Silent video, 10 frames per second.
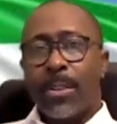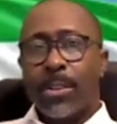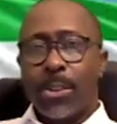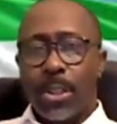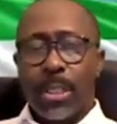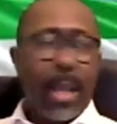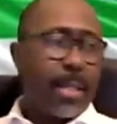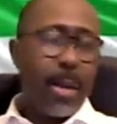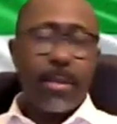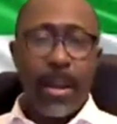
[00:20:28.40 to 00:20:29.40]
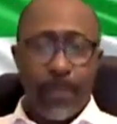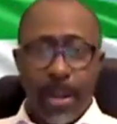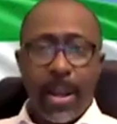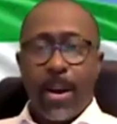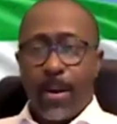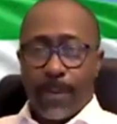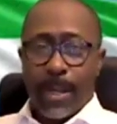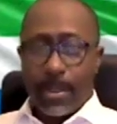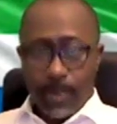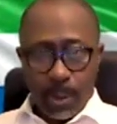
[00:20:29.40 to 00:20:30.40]
just like South Africa of
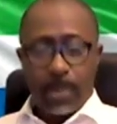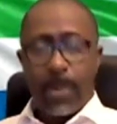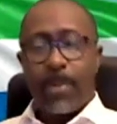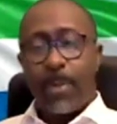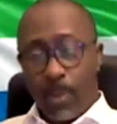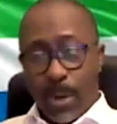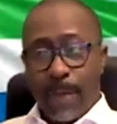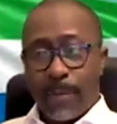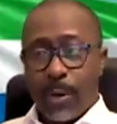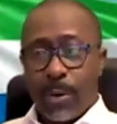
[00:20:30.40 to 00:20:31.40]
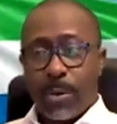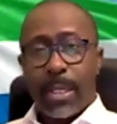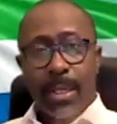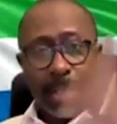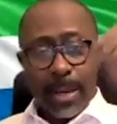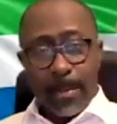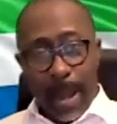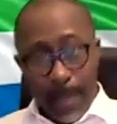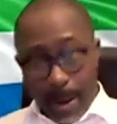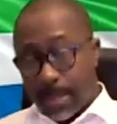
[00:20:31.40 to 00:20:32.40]
late, most people will have known this
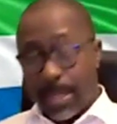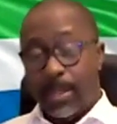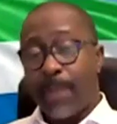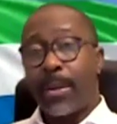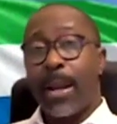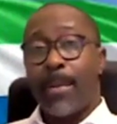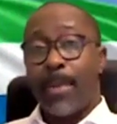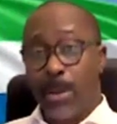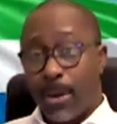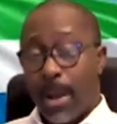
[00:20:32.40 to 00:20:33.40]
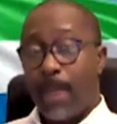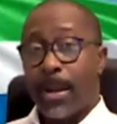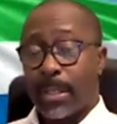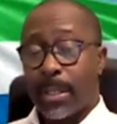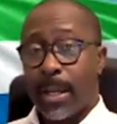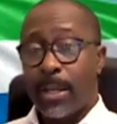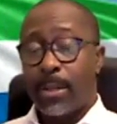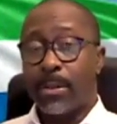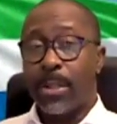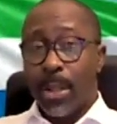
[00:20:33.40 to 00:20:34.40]
about South Africa, but not about Sierra
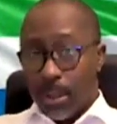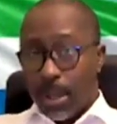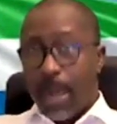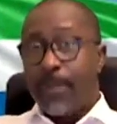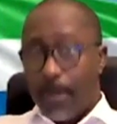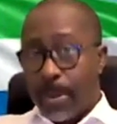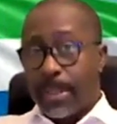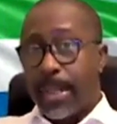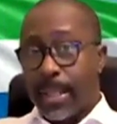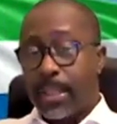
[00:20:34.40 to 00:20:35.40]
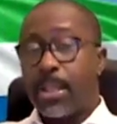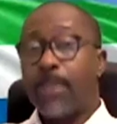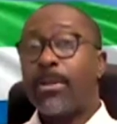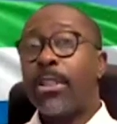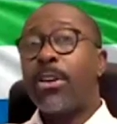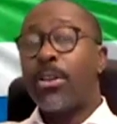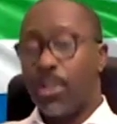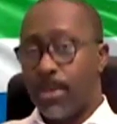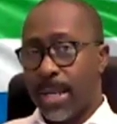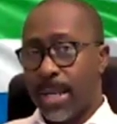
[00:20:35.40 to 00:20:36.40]
Leone. You therefore present some
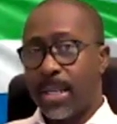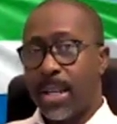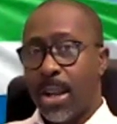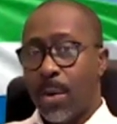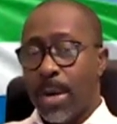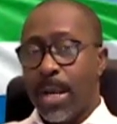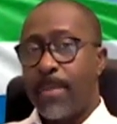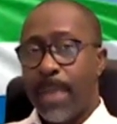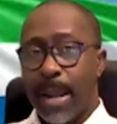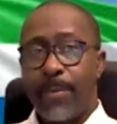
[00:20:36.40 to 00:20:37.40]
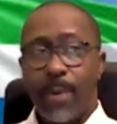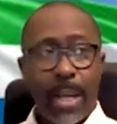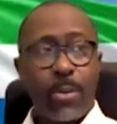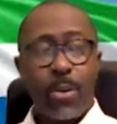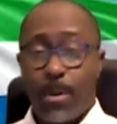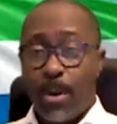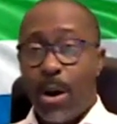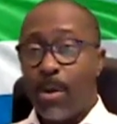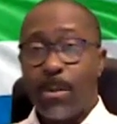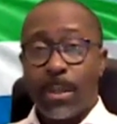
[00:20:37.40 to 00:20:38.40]
document where they make for let you come out,
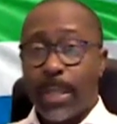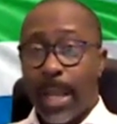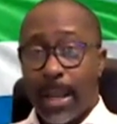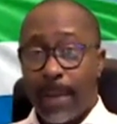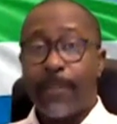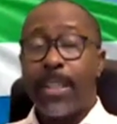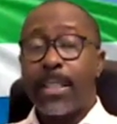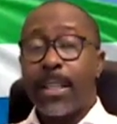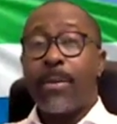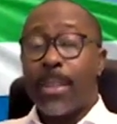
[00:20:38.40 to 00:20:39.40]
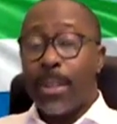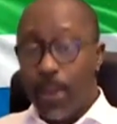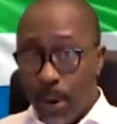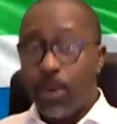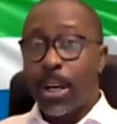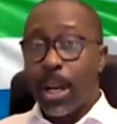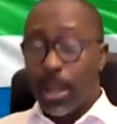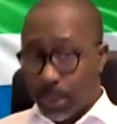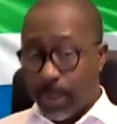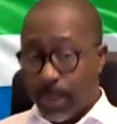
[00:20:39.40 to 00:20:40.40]
almost like a visa within your own
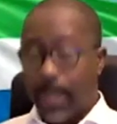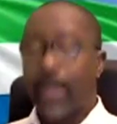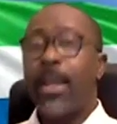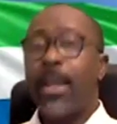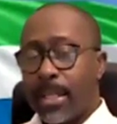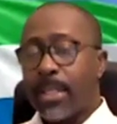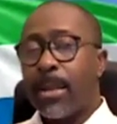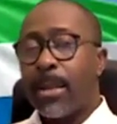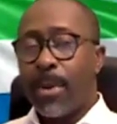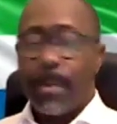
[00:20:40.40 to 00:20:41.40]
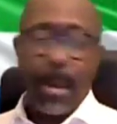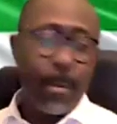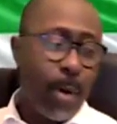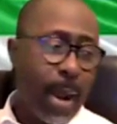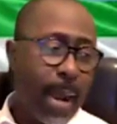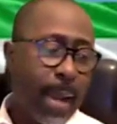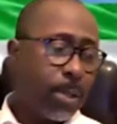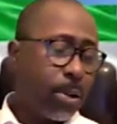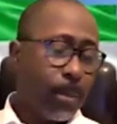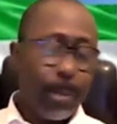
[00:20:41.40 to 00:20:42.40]
country. This is the problem why,
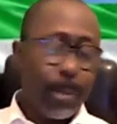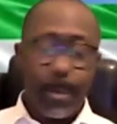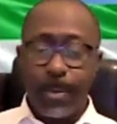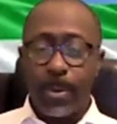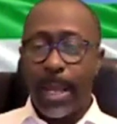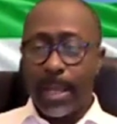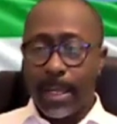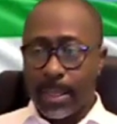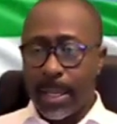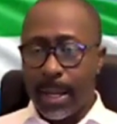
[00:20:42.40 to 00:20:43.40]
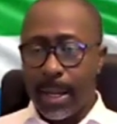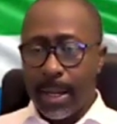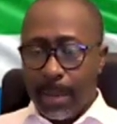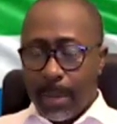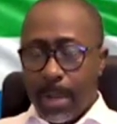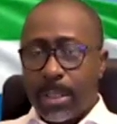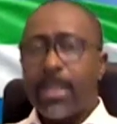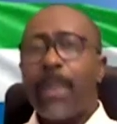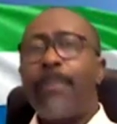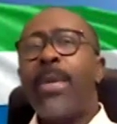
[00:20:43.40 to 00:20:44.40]
people like you say, because it's a
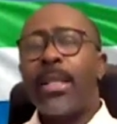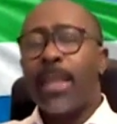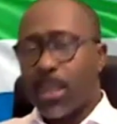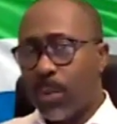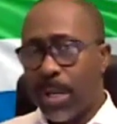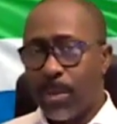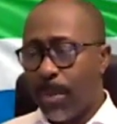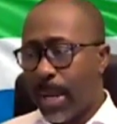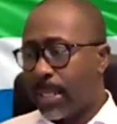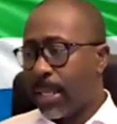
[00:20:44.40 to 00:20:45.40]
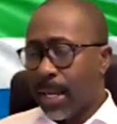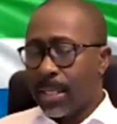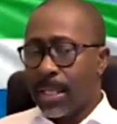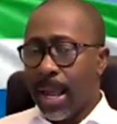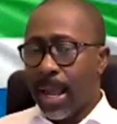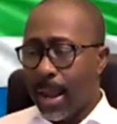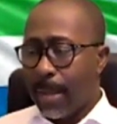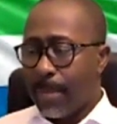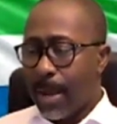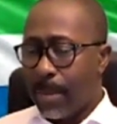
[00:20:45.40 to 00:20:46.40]
bittersweet moment, it's like
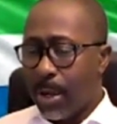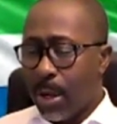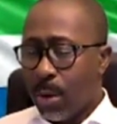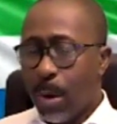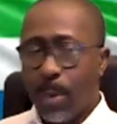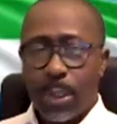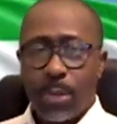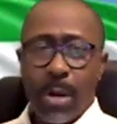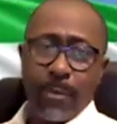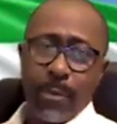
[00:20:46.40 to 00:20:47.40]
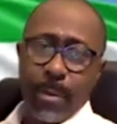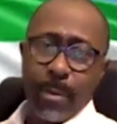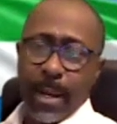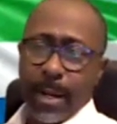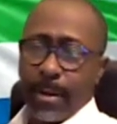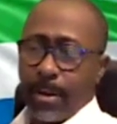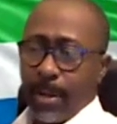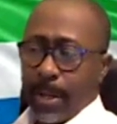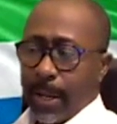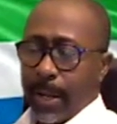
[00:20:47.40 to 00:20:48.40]
where we should have remained
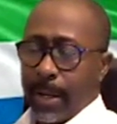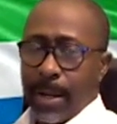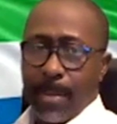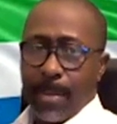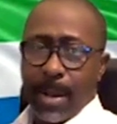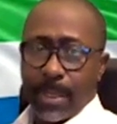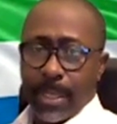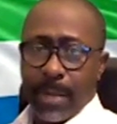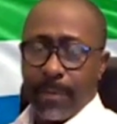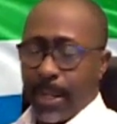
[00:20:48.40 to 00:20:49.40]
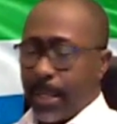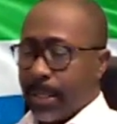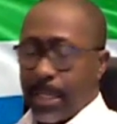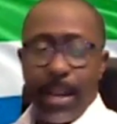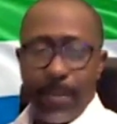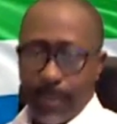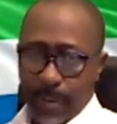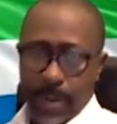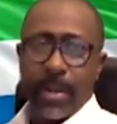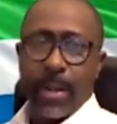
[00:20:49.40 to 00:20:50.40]
in
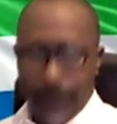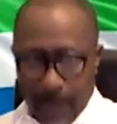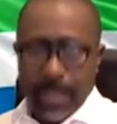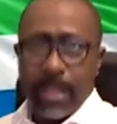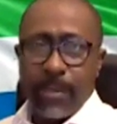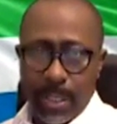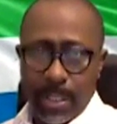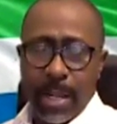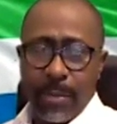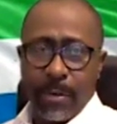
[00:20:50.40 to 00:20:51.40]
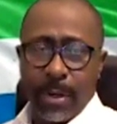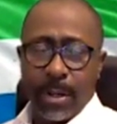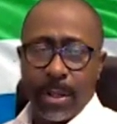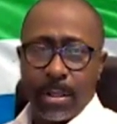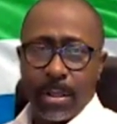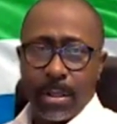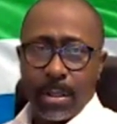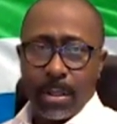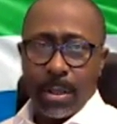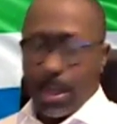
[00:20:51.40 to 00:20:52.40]
slavery, effectively slavery,
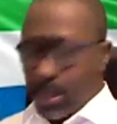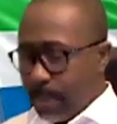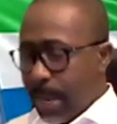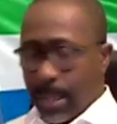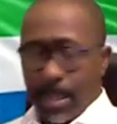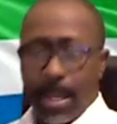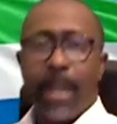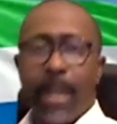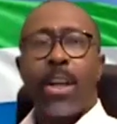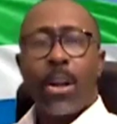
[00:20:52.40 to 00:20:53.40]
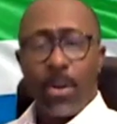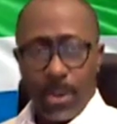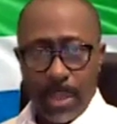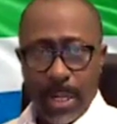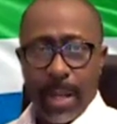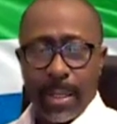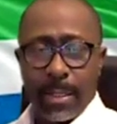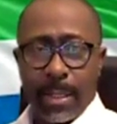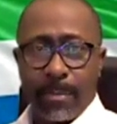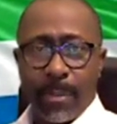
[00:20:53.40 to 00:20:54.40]
or to be exact,
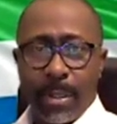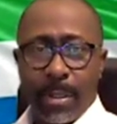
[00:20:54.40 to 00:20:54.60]
colonialism.